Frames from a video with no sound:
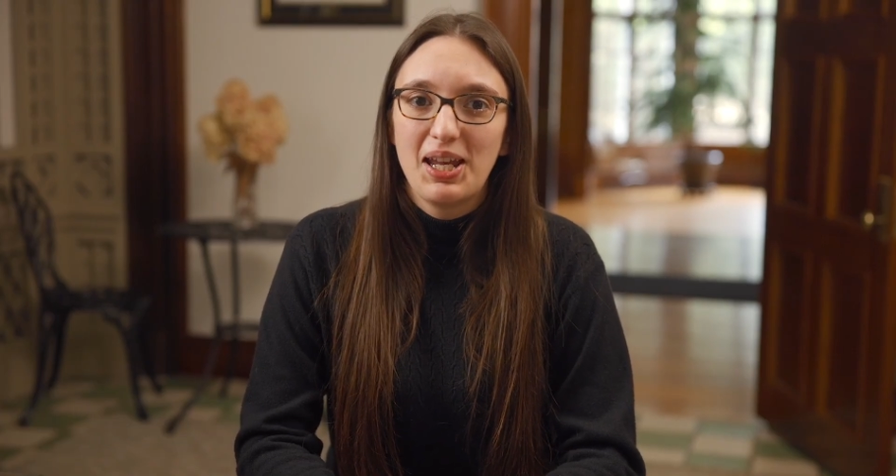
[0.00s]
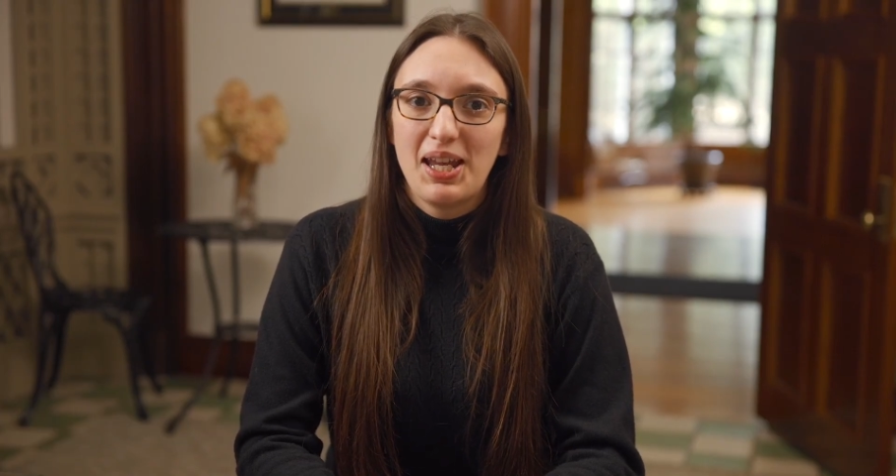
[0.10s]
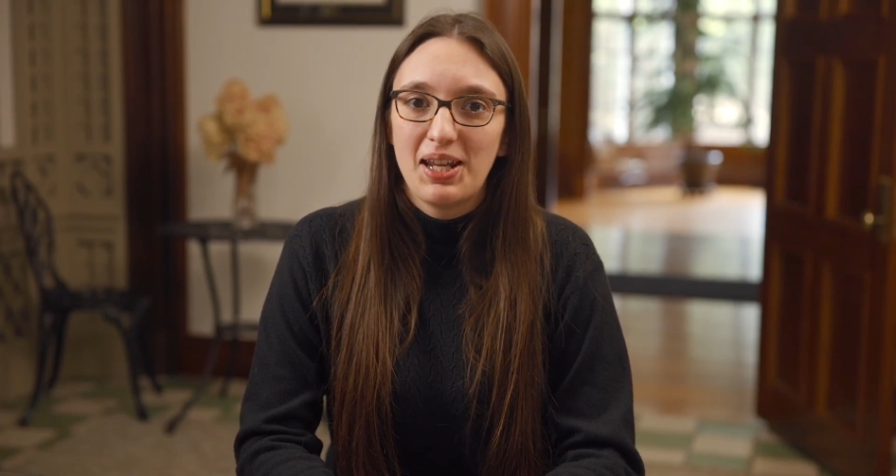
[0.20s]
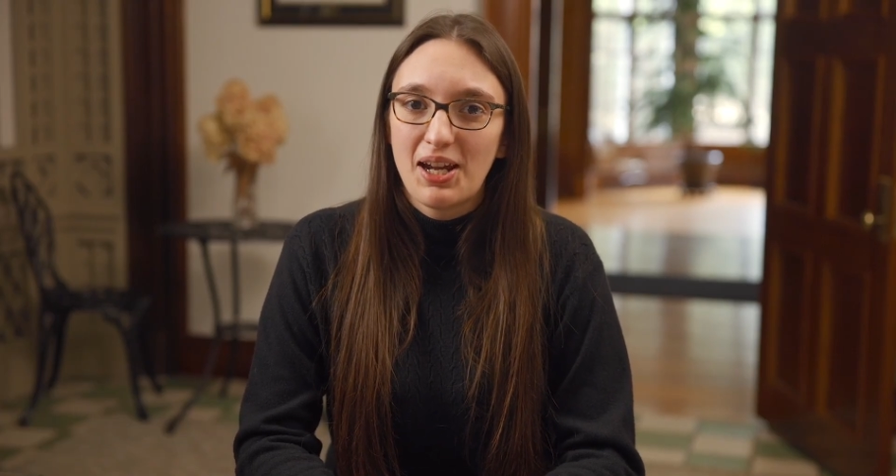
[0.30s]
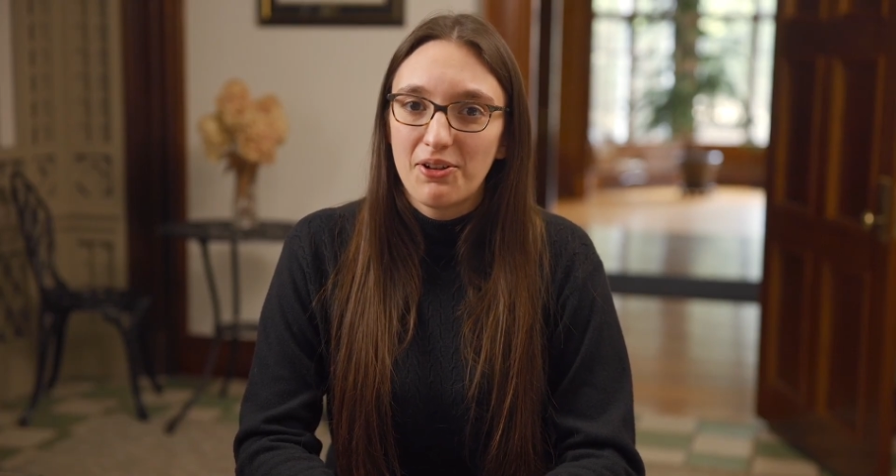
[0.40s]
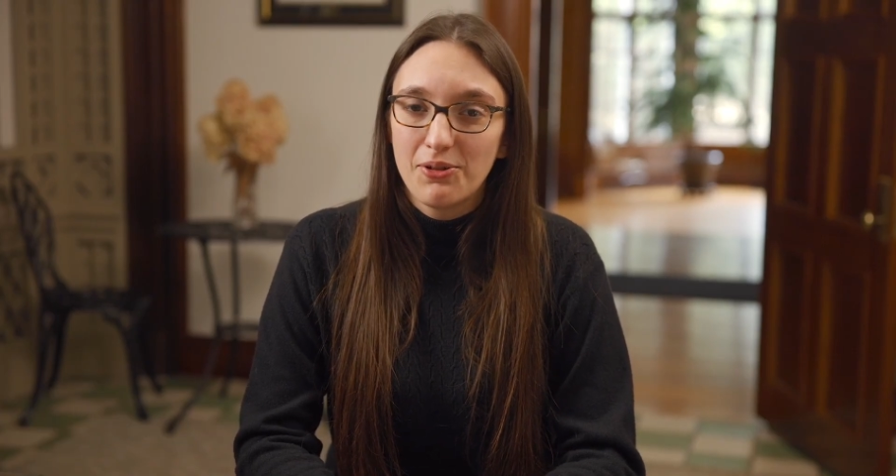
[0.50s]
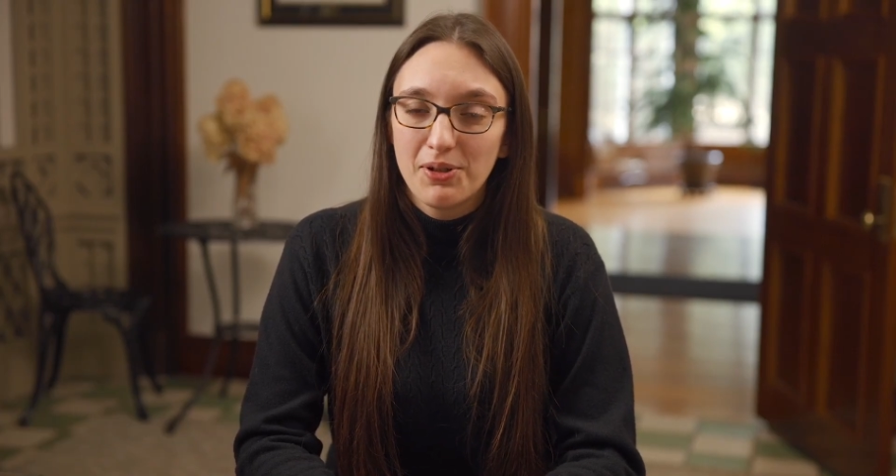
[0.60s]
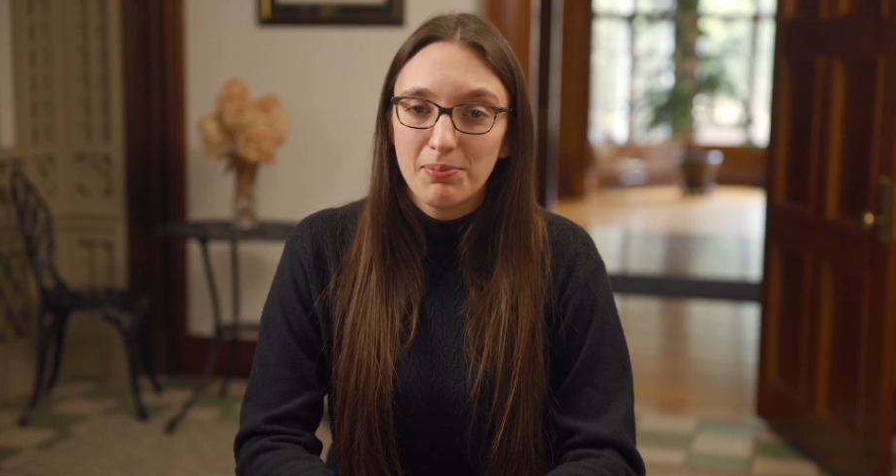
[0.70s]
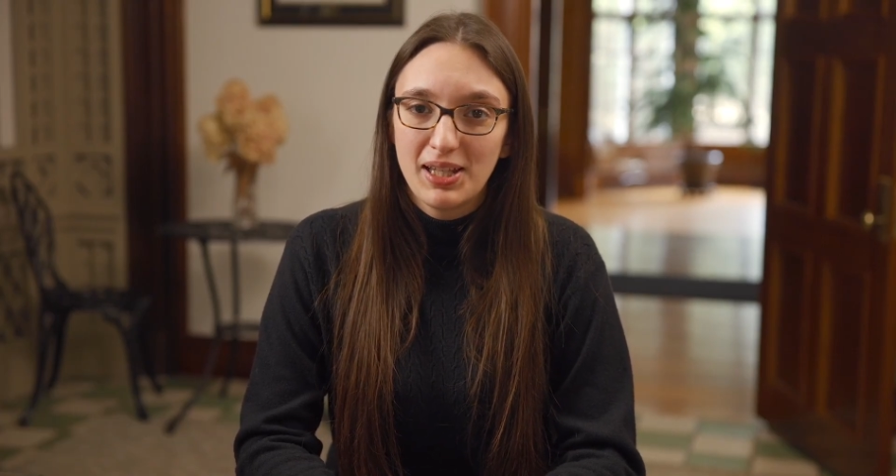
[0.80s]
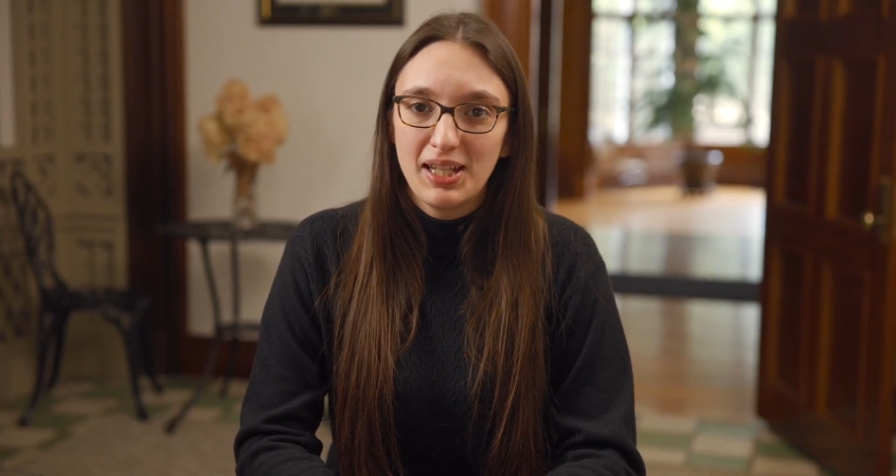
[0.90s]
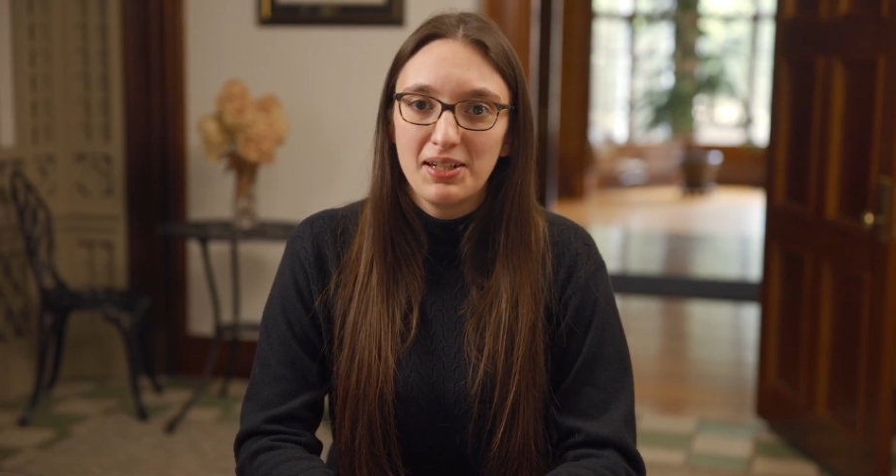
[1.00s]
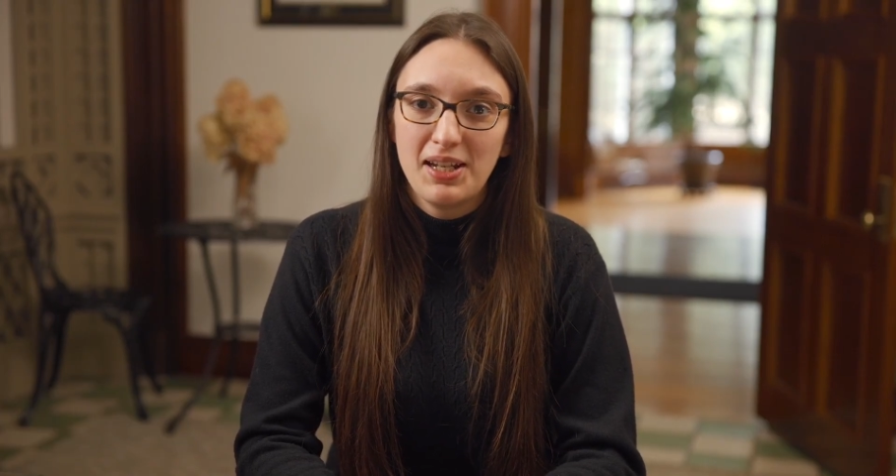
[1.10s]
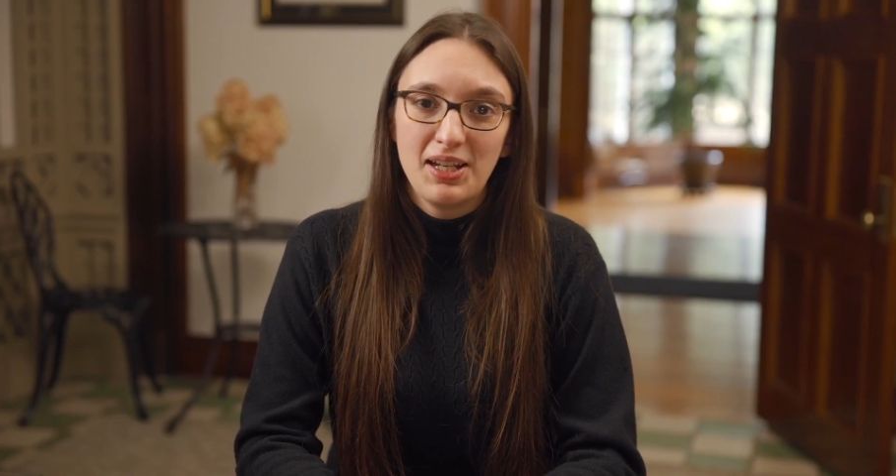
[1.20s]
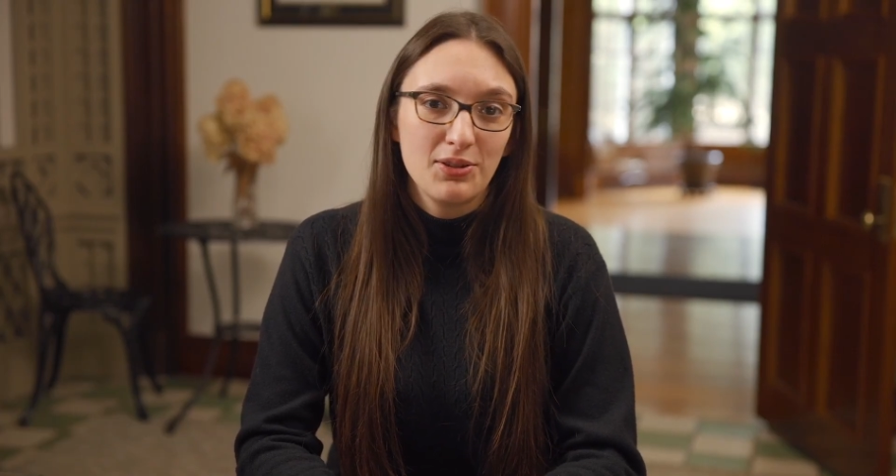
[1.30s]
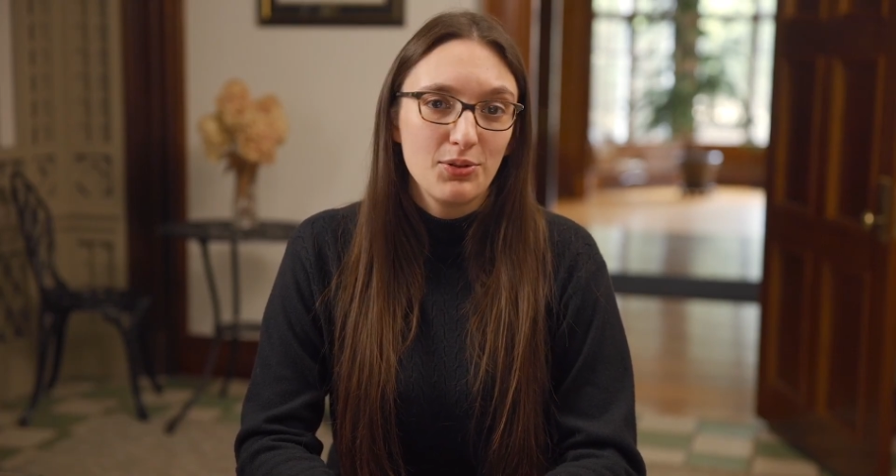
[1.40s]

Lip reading: and how your plan and the